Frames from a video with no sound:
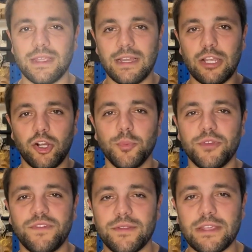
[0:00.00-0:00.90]
I hope you
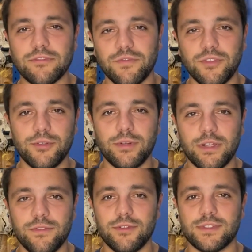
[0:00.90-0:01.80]
found that review
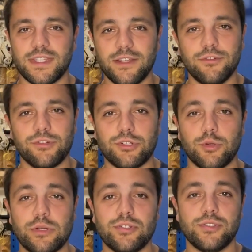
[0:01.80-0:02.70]
of those 10 nutrition
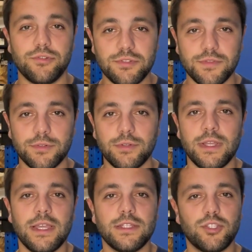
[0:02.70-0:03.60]
questions useful.
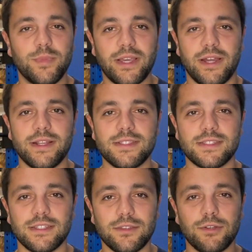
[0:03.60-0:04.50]
To be honest,
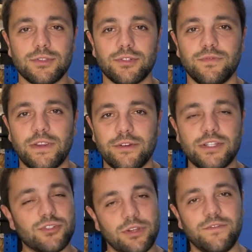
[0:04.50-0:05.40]
those are very
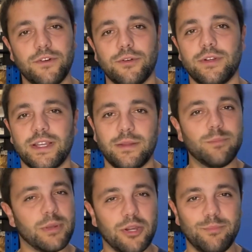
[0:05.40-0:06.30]
straightforward, kind of
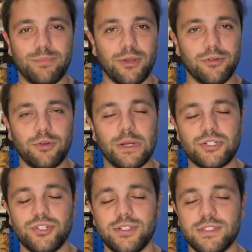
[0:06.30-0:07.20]
bare bone
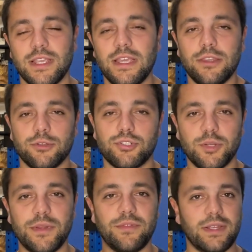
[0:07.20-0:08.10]
questions. Those should
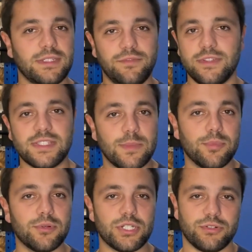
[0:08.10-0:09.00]
be relatively
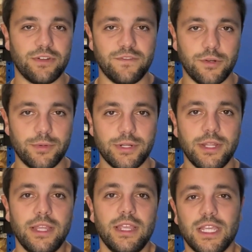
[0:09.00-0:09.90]
simple and straightforward.
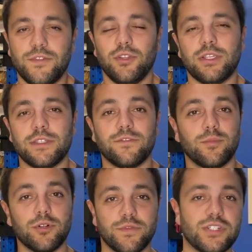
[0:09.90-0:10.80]
If you're looking for
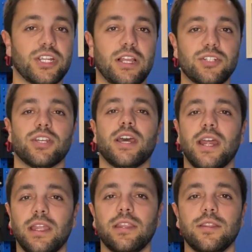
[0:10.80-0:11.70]
more of a challenge, I
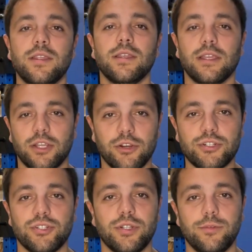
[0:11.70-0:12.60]
highly encourage
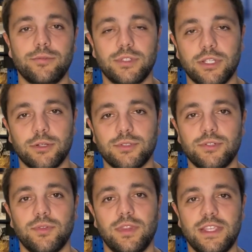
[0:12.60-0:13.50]
you to, to go to
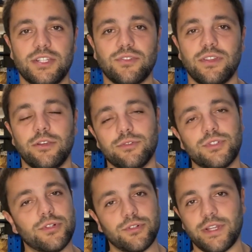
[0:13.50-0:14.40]

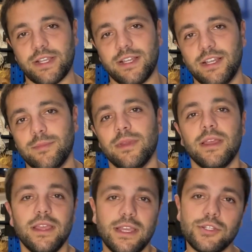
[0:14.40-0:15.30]
thestrengthcoachtutor.com
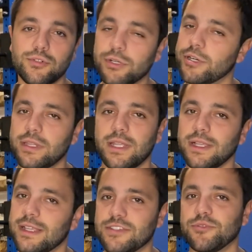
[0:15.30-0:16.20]
and join our online
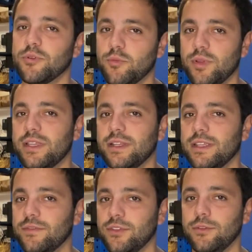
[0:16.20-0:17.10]
classroom where we can
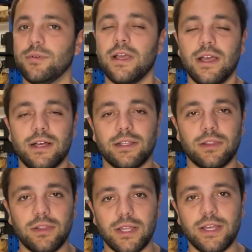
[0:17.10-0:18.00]
give you a
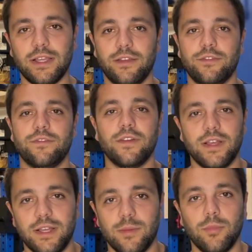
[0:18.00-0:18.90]
lot of
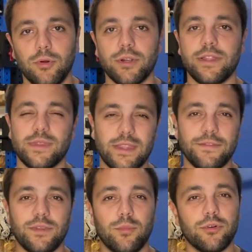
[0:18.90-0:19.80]
uh, more in depth
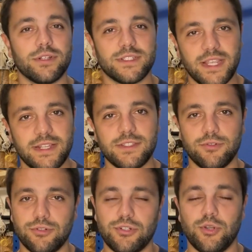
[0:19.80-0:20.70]
and more intense
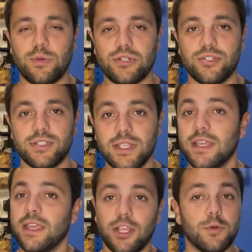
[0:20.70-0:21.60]
nutrition questions
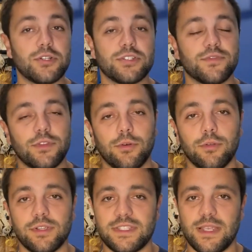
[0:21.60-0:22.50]
and questions for the whole
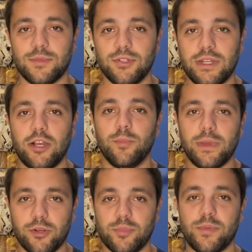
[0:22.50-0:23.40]
exam too to help
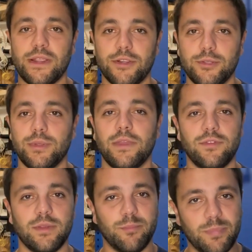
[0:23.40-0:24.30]
better prepare you and give you
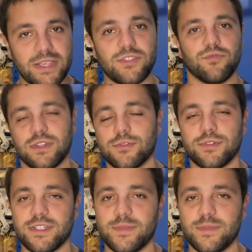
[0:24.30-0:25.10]
the best resources